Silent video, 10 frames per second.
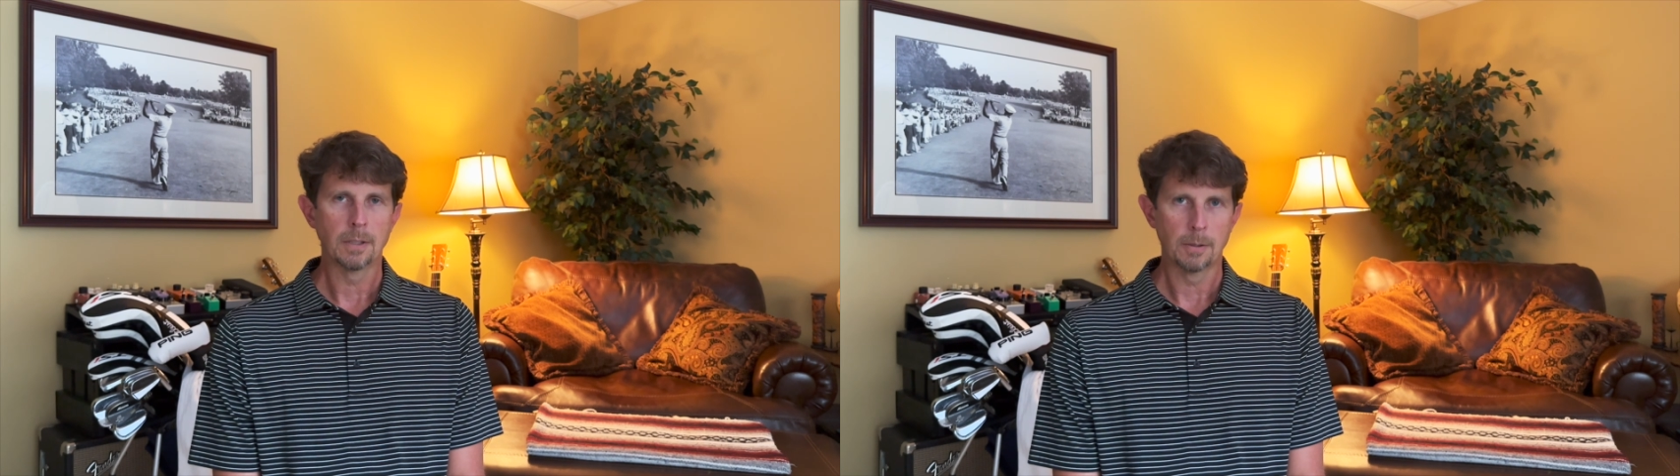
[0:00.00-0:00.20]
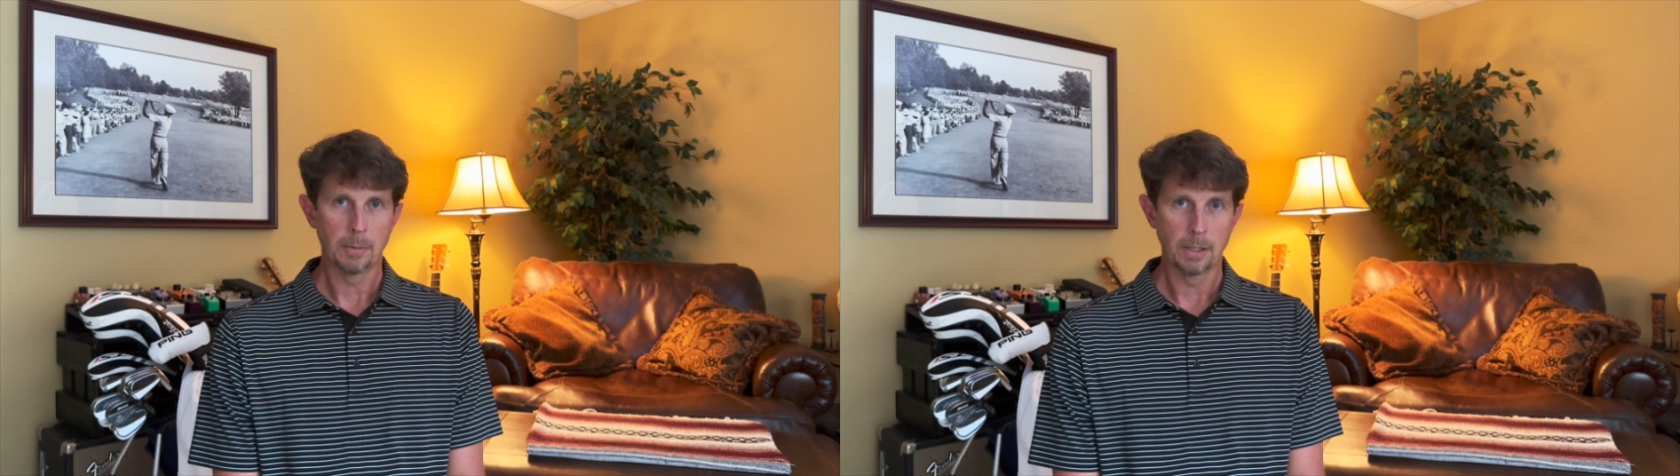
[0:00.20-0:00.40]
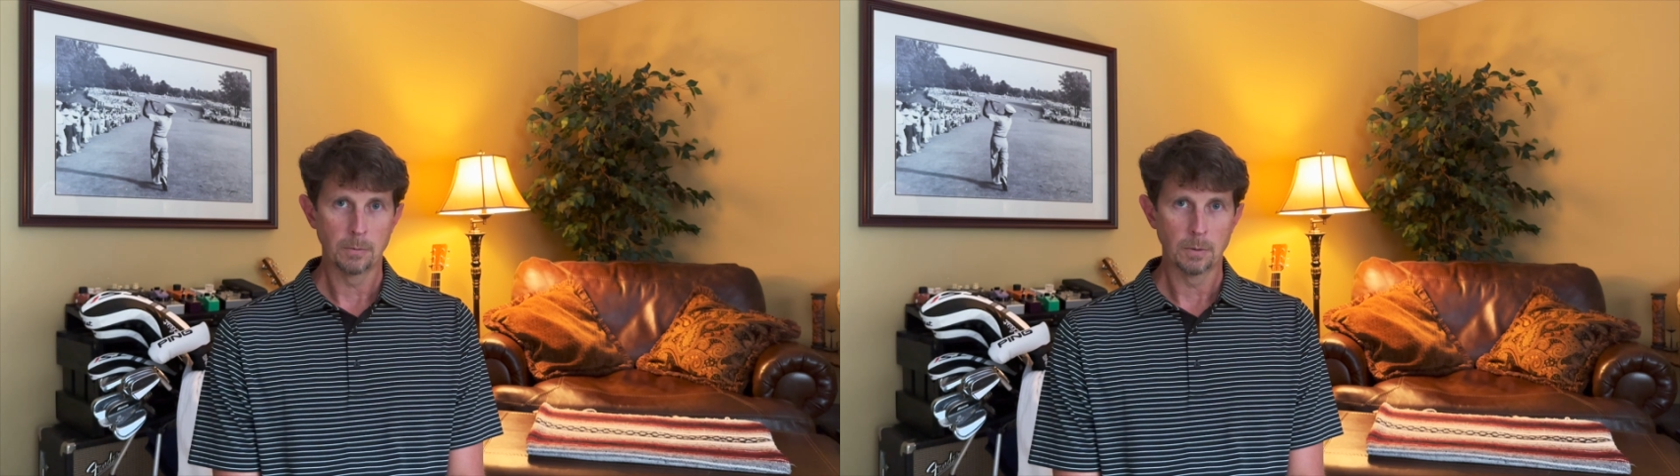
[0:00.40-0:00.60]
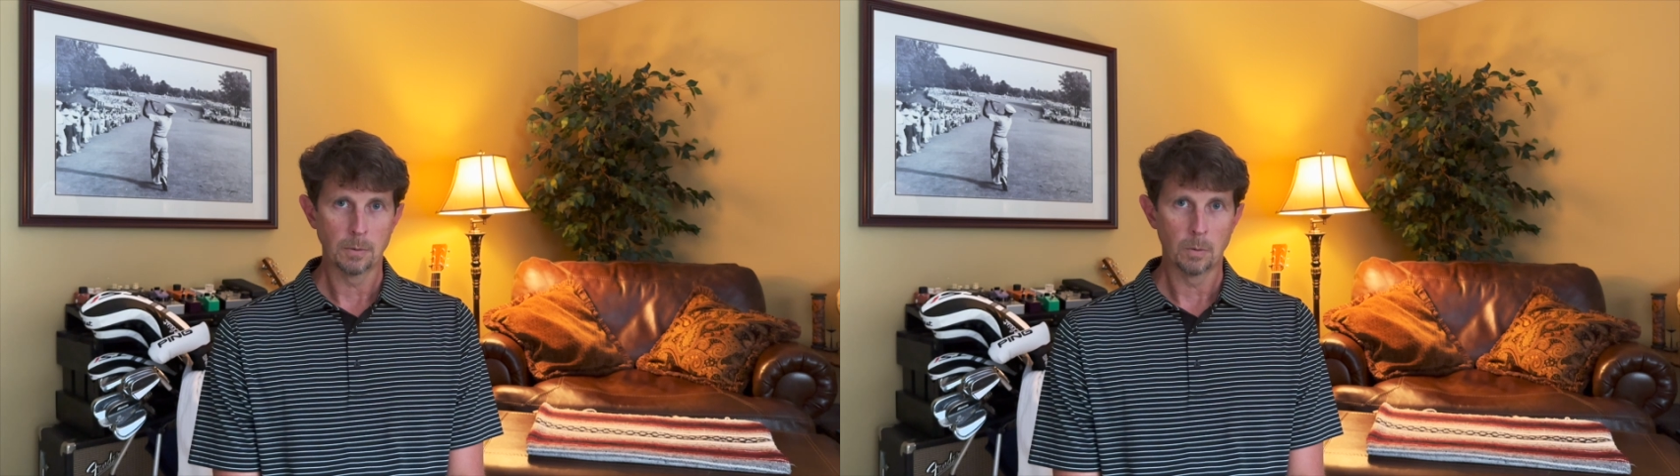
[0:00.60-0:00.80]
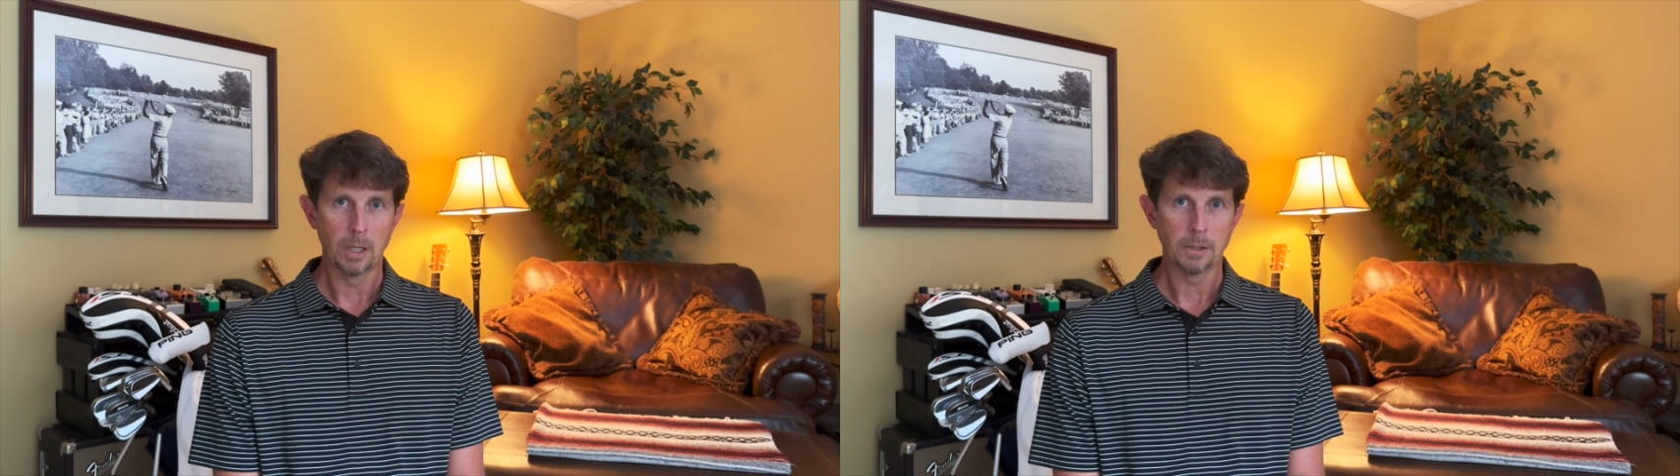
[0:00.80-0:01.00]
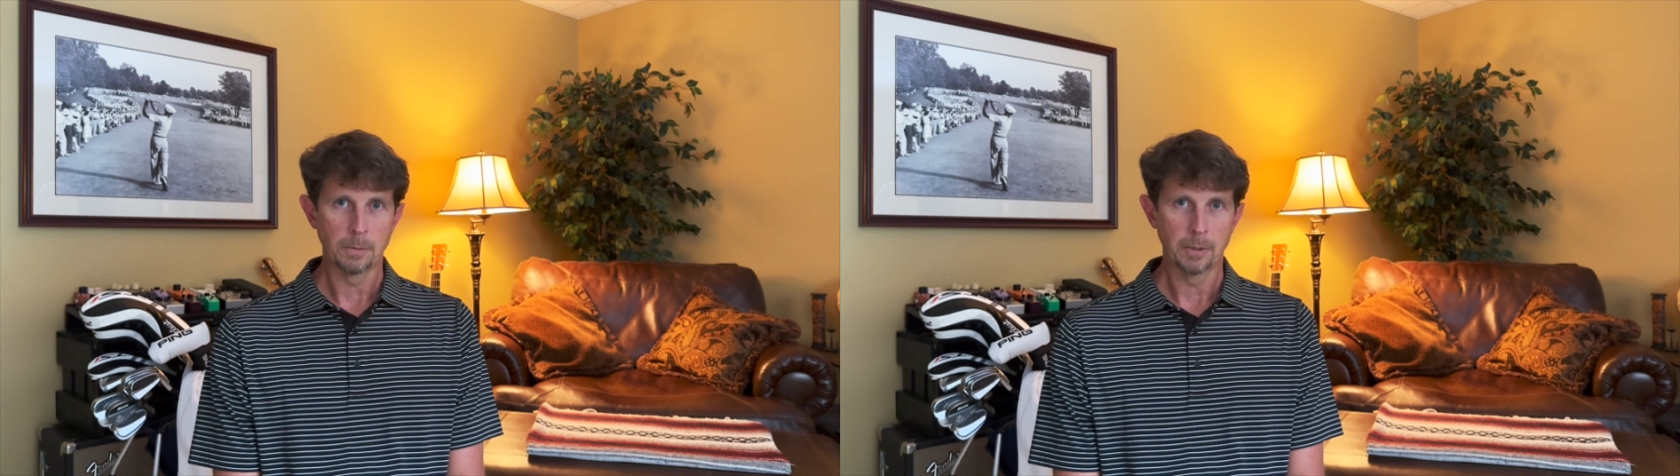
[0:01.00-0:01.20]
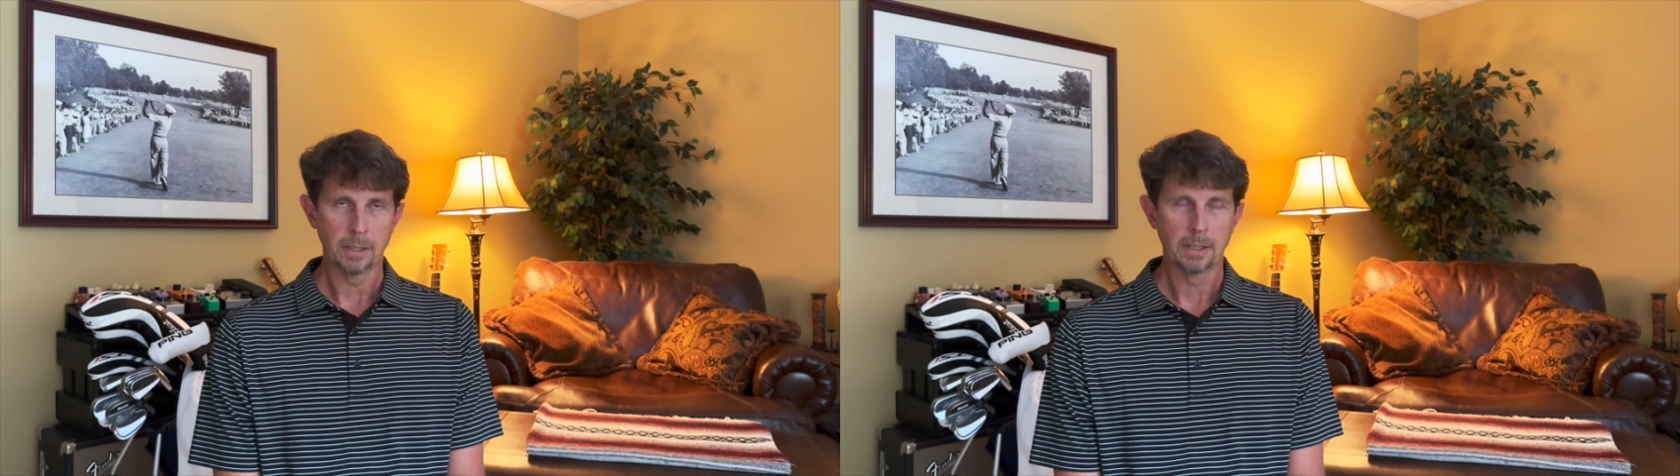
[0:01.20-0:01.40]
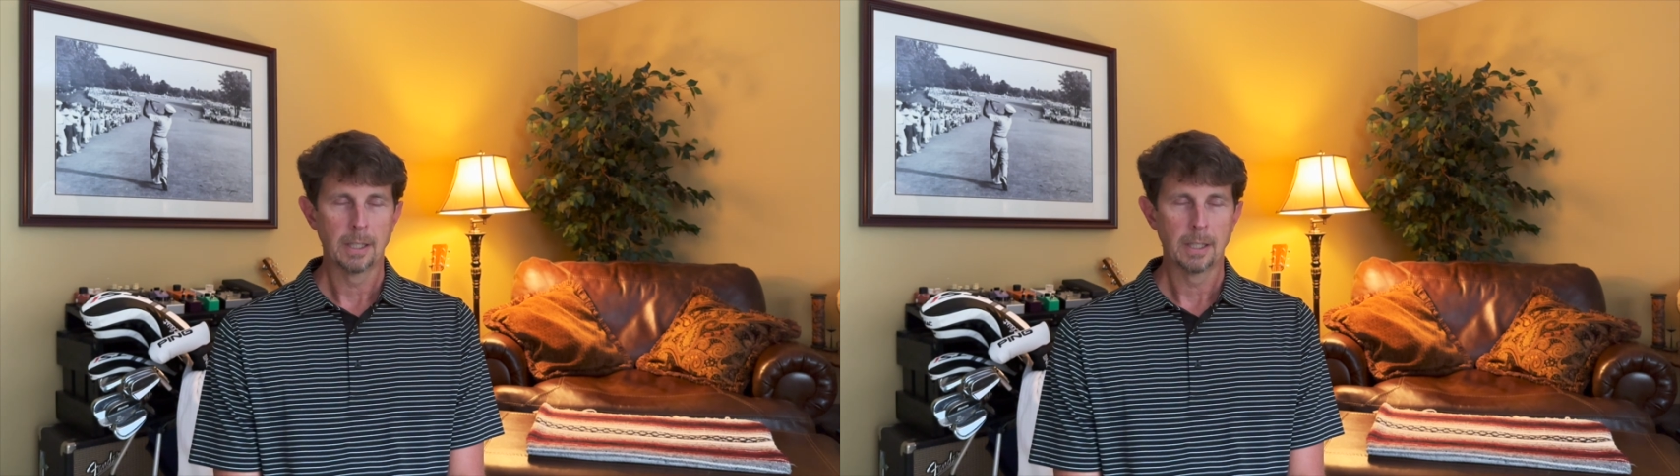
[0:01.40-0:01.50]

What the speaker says: somebody was watching me.